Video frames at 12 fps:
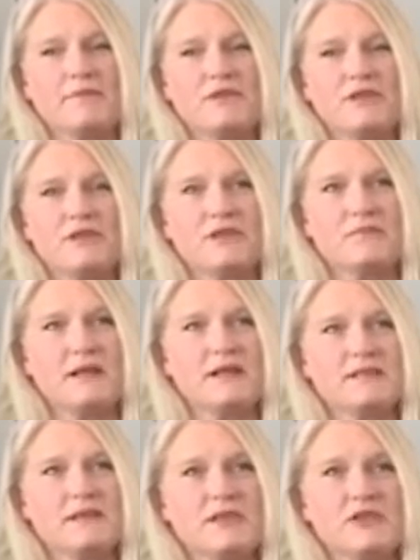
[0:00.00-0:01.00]
She just
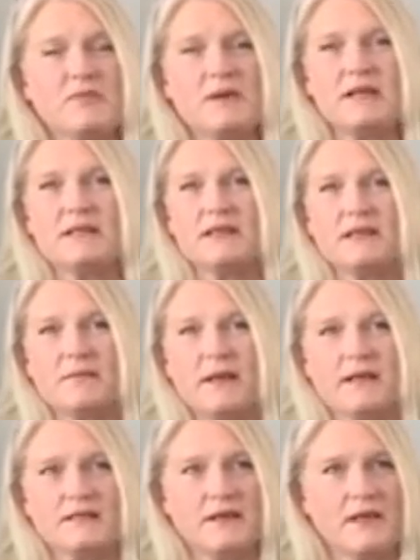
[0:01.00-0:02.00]
makes a tremendous
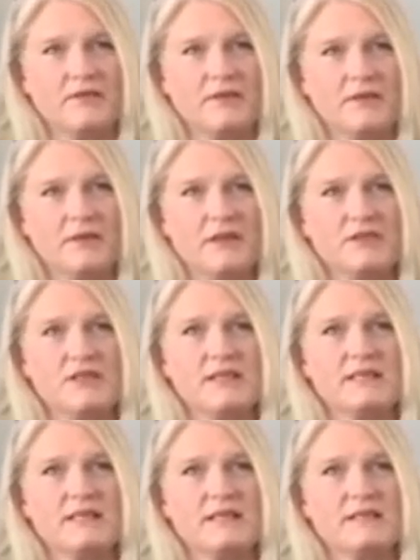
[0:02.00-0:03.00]
impact on everyone that she
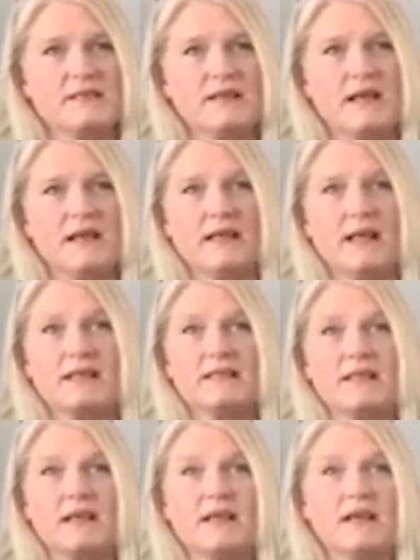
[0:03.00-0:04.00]
sees. I cannot
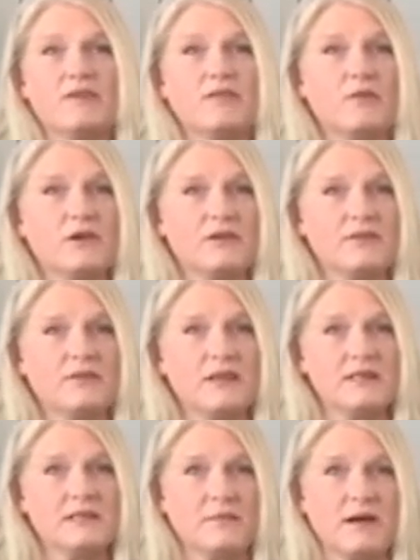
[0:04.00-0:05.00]
say enough wonderful
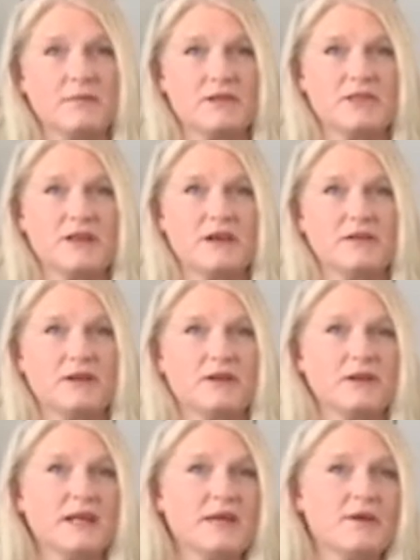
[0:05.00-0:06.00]
things about Michelle and
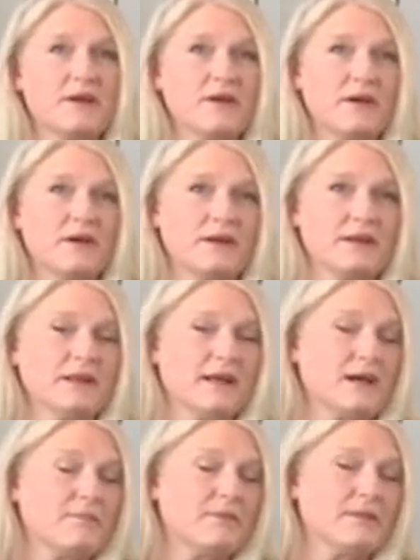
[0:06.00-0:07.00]
her caring heart and the
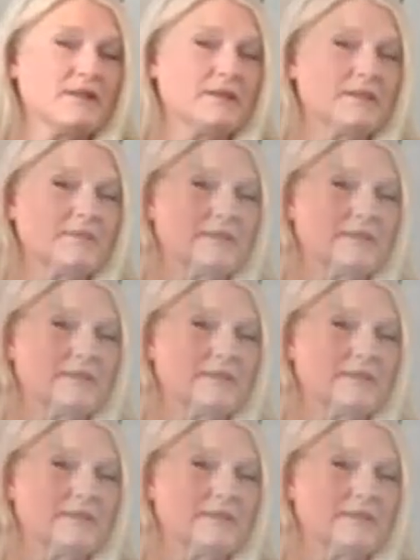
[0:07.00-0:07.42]
compliments she